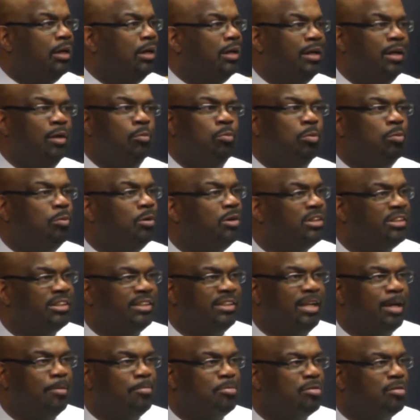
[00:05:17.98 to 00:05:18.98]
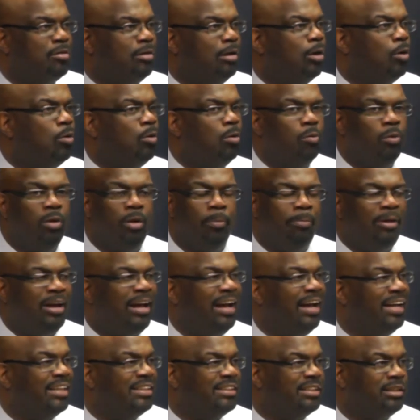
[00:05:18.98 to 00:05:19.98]
again, when we're a step slower, we're a
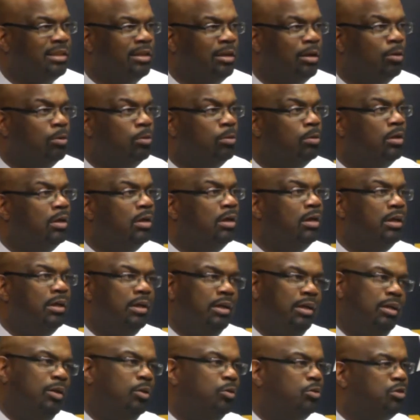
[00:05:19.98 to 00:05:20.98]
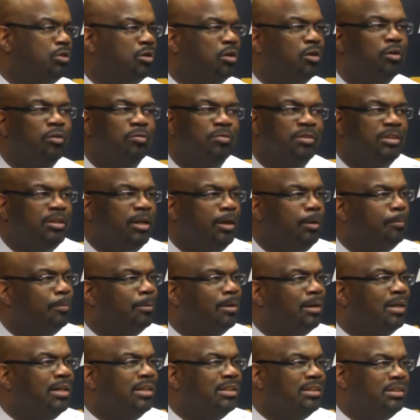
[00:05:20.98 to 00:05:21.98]
pass slow, and those turnovers take
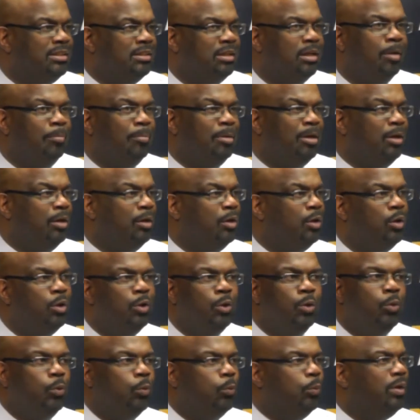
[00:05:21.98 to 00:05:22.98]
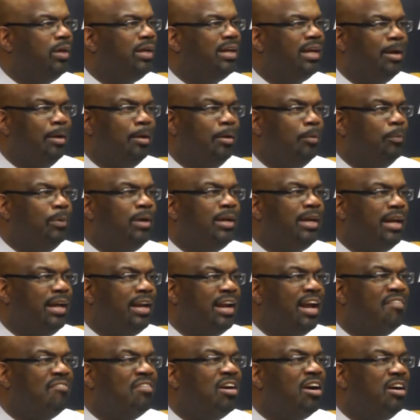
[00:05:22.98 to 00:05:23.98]
place. I mean, we
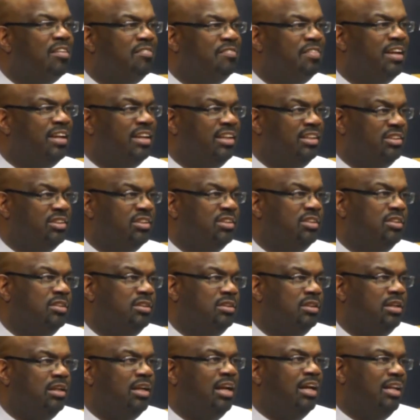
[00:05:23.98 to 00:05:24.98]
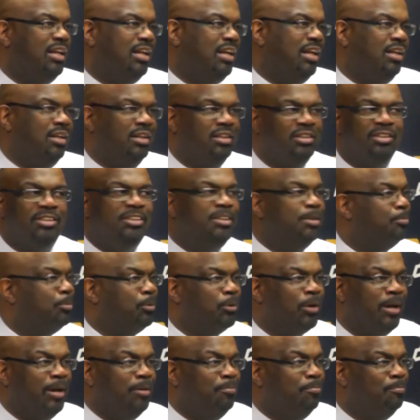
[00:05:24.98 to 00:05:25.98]
can't have our advantages, and that it's a
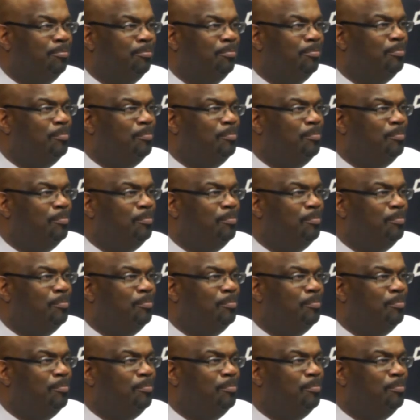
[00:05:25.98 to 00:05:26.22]
simple game.